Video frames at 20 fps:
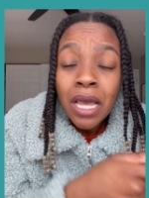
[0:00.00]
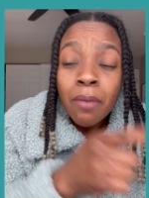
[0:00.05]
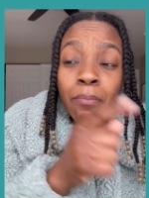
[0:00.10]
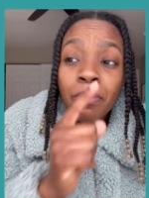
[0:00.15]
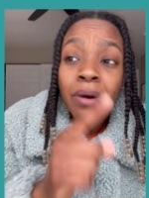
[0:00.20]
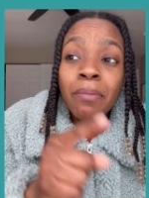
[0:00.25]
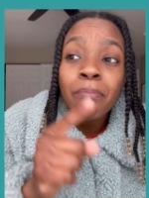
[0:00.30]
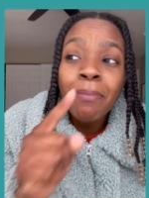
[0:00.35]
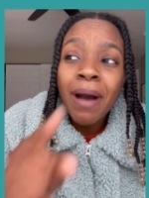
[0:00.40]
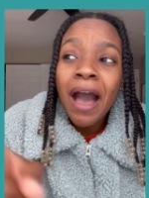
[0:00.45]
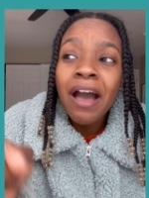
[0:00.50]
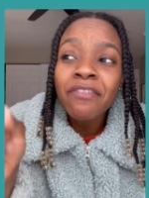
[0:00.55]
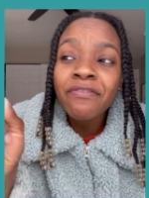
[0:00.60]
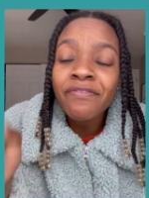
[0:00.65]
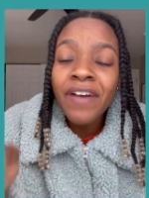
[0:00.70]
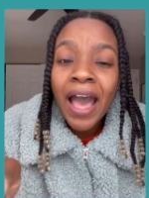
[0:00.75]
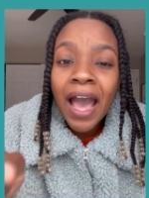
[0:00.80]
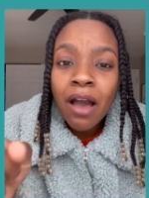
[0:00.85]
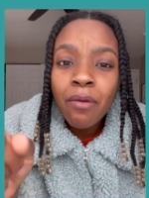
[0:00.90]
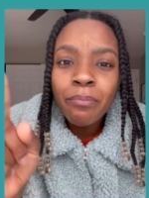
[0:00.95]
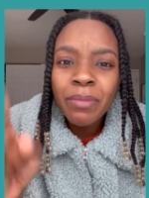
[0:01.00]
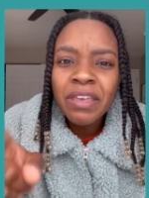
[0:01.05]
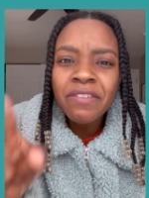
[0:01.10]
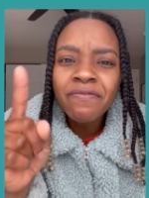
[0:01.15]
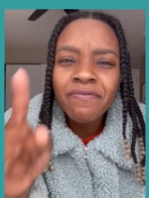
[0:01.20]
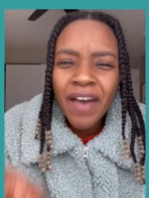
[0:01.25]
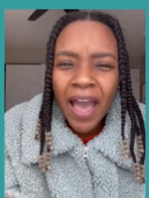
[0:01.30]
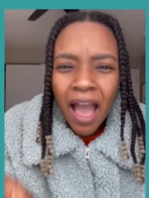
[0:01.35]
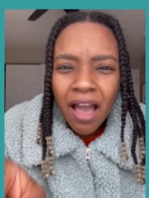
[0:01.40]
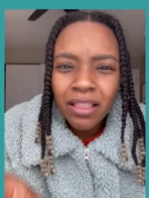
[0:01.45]
But my file, me
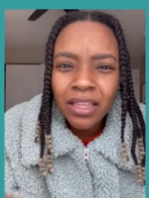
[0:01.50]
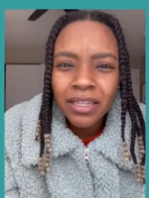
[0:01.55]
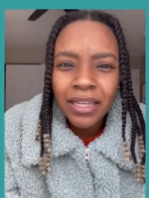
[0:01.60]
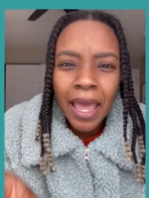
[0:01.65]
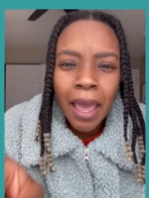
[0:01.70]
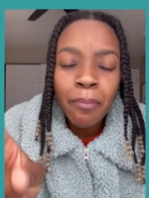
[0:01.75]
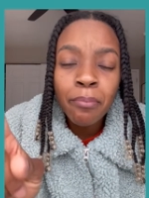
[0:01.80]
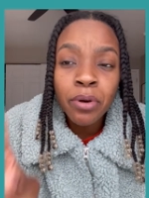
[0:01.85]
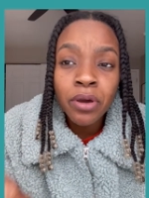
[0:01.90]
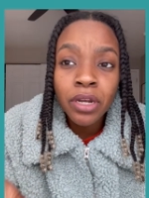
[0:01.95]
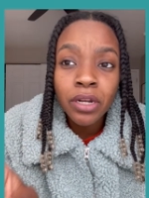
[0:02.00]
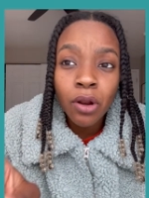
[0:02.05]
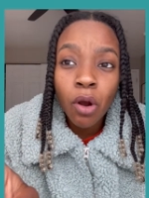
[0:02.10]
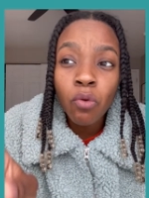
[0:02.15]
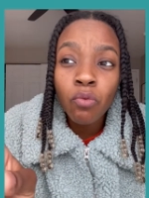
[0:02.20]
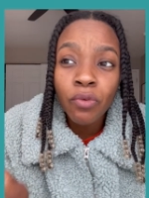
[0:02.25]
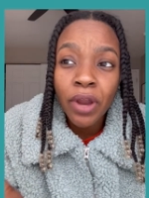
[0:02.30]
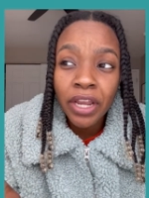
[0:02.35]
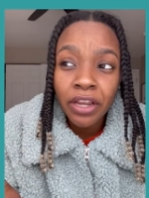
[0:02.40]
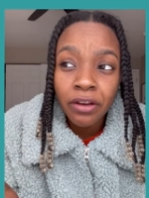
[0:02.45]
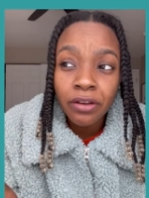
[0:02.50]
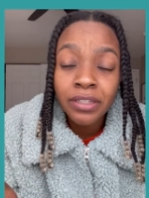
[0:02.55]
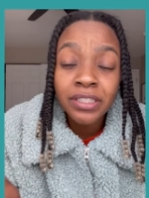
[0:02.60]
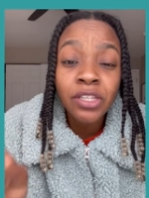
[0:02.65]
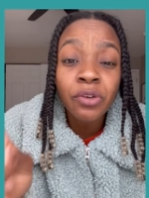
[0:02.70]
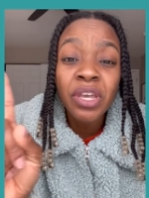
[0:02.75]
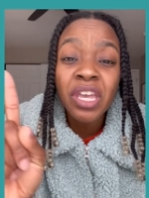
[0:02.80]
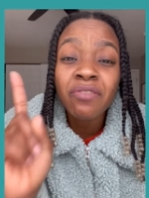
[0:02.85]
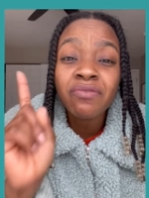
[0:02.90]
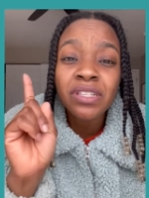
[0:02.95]
filing that, put it on record.
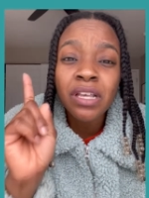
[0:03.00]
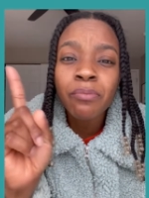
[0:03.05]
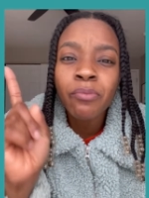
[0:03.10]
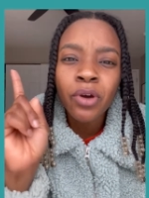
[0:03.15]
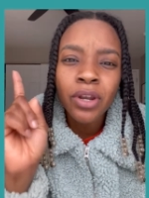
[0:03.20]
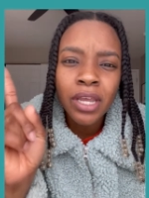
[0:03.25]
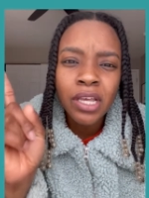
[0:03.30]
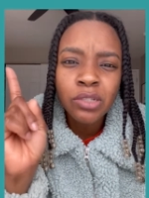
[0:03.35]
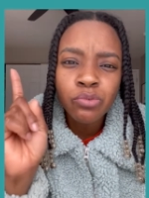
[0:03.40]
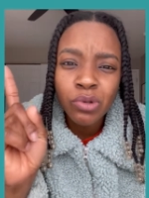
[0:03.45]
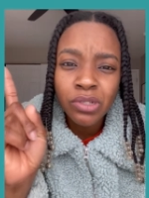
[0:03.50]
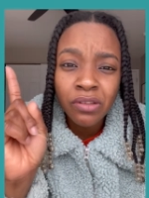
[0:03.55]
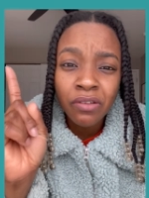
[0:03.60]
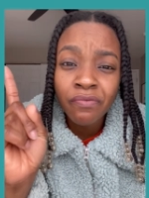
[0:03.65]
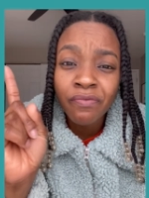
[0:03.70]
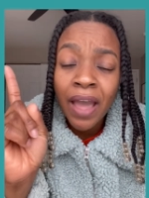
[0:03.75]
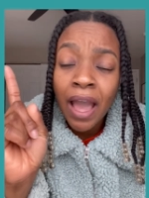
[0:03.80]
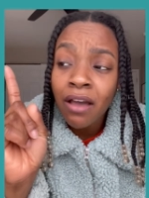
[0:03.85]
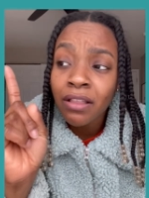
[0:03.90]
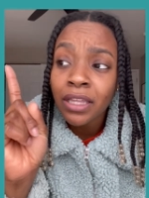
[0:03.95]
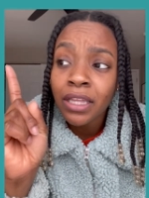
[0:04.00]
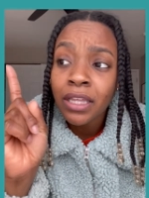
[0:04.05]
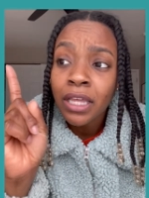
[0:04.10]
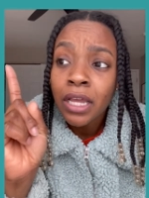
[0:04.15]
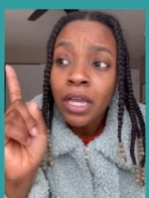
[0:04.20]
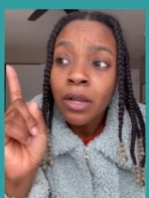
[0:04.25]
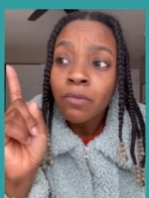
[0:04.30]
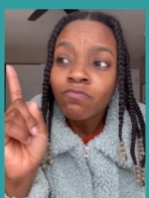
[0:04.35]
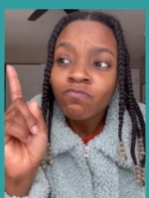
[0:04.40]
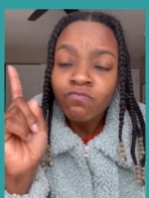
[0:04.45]
So if someone else was to file it,
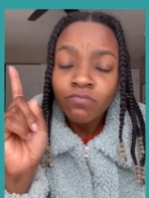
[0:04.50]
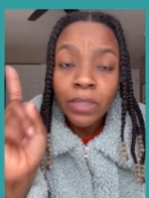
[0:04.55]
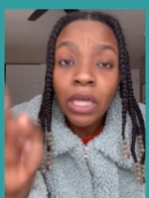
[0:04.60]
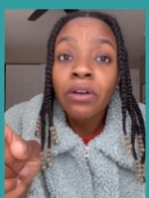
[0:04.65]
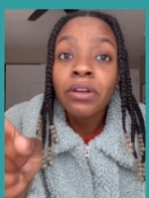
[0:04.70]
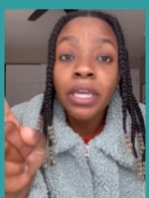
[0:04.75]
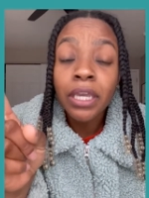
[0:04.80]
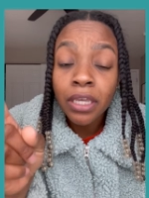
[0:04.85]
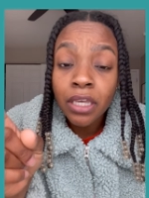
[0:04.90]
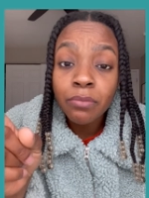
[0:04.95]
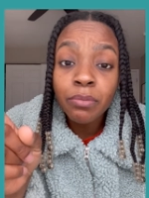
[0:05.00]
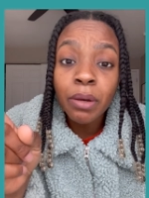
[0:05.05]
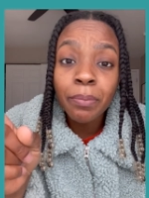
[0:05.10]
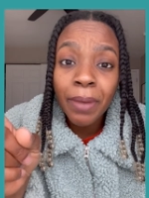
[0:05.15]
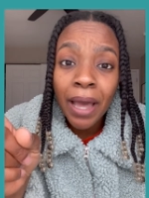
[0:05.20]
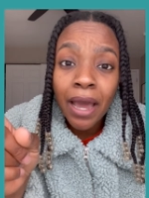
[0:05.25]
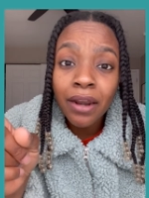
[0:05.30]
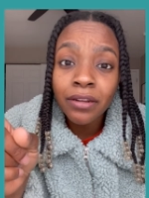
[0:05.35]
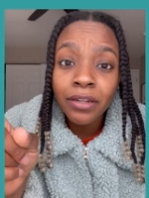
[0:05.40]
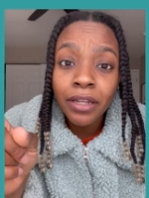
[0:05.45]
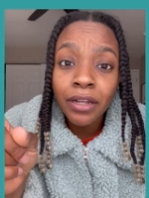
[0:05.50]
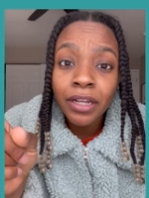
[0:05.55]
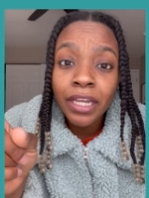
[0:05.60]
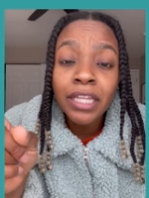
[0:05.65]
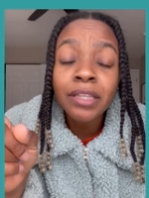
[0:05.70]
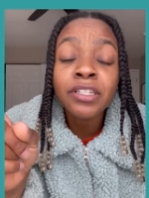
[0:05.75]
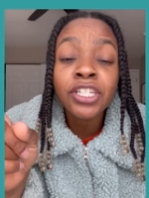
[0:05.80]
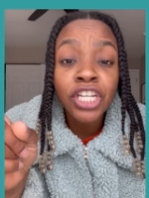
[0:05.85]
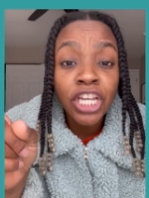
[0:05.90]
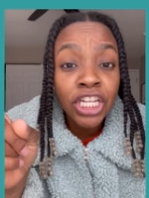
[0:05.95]
they'll get him up out of there.
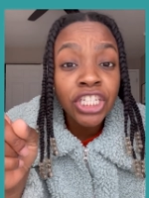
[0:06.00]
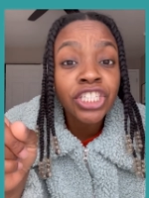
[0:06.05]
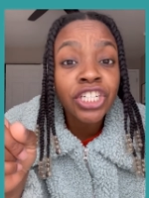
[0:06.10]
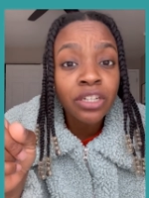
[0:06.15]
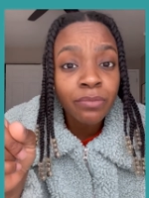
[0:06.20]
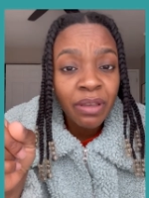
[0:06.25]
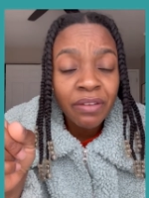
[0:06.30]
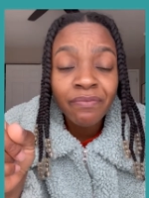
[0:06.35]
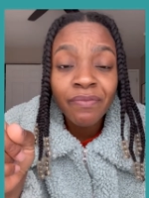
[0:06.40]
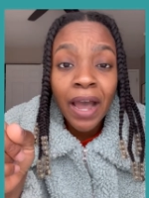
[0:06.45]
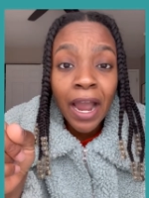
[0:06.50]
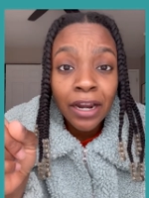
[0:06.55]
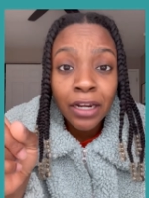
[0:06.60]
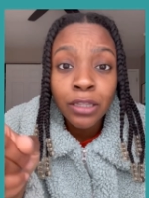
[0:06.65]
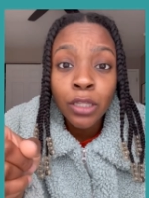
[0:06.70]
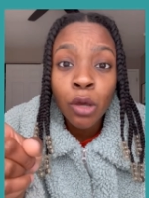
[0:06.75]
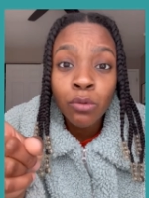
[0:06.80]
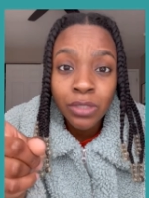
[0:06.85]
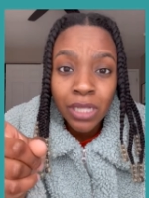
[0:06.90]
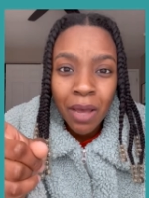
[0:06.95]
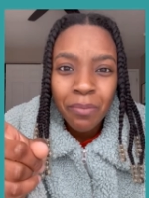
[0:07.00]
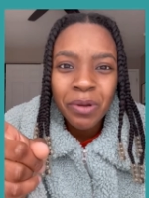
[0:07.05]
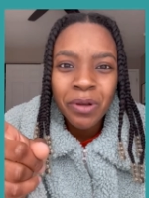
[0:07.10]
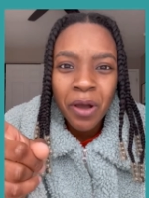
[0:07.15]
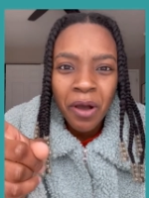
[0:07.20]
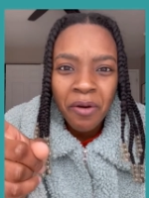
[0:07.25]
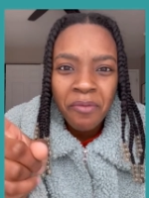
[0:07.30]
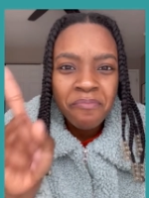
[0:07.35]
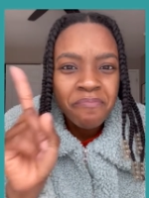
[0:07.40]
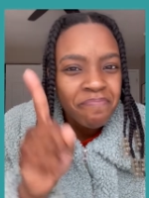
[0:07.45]
He, he should have been fired a long time
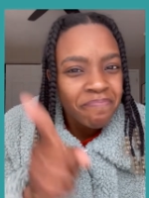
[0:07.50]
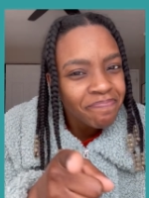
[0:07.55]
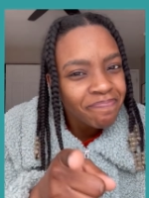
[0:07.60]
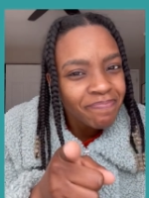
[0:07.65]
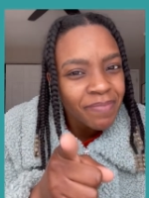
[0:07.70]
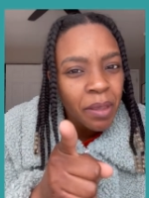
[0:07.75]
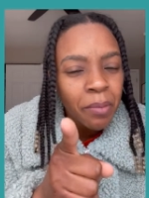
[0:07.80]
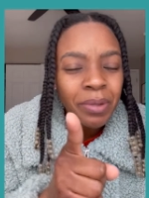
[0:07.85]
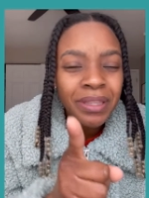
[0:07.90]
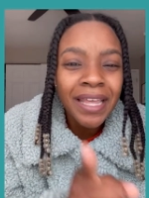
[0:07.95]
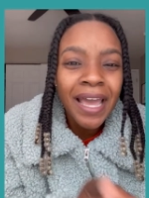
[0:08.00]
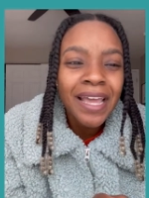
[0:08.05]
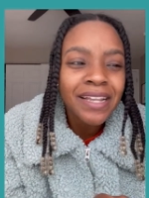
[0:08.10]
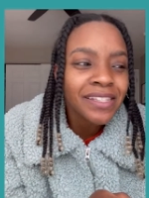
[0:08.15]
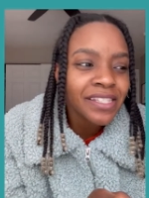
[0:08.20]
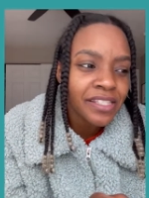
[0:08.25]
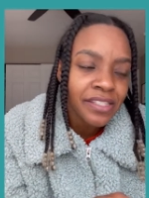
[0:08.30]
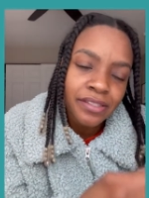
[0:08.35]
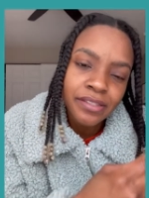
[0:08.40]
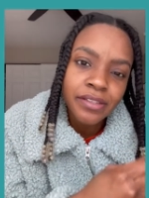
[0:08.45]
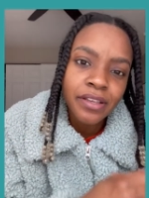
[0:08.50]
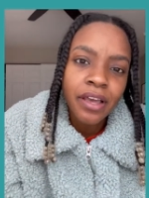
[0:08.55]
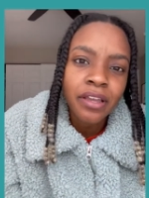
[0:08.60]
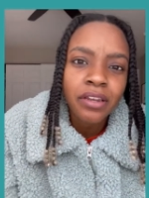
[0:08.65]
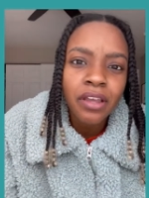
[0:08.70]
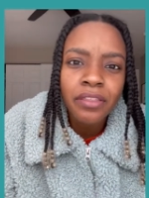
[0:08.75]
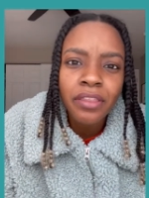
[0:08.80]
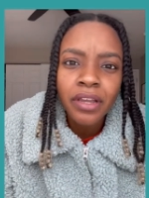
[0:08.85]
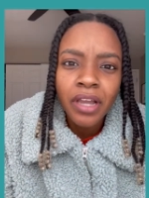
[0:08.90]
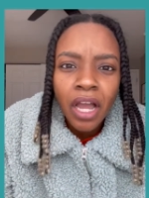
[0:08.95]
ago. But that's
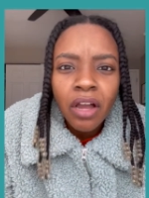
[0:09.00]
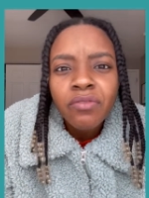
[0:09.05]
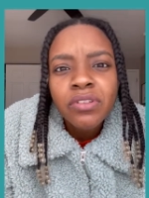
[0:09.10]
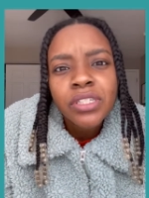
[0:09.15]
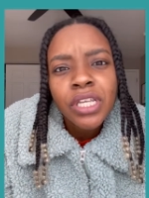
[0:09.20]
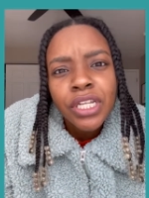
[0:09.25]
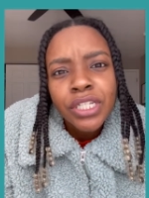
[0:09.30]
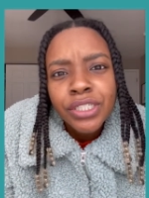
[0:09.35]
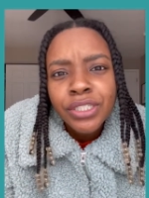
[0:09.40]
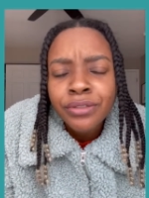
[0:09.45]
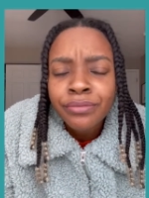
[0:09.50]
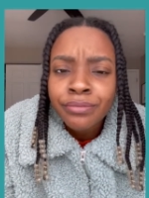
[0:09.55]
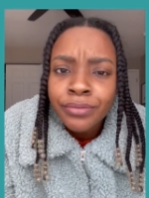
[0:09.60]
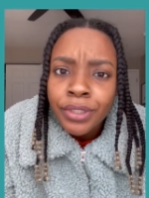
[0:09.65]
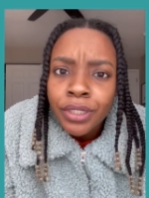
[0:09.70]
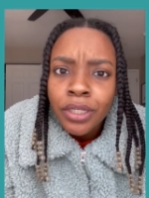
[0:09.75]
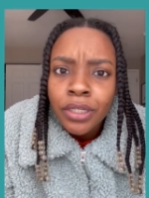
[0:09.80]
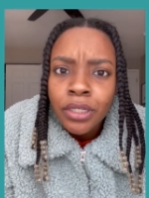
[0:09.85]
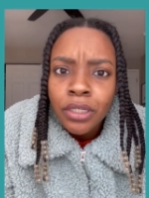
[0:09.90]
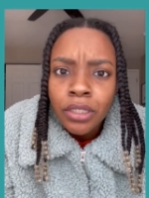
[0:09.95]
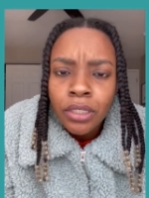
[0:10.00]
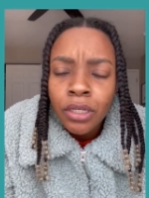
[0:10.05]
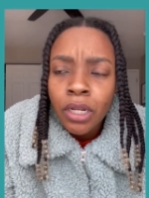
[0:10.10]
another conversation, you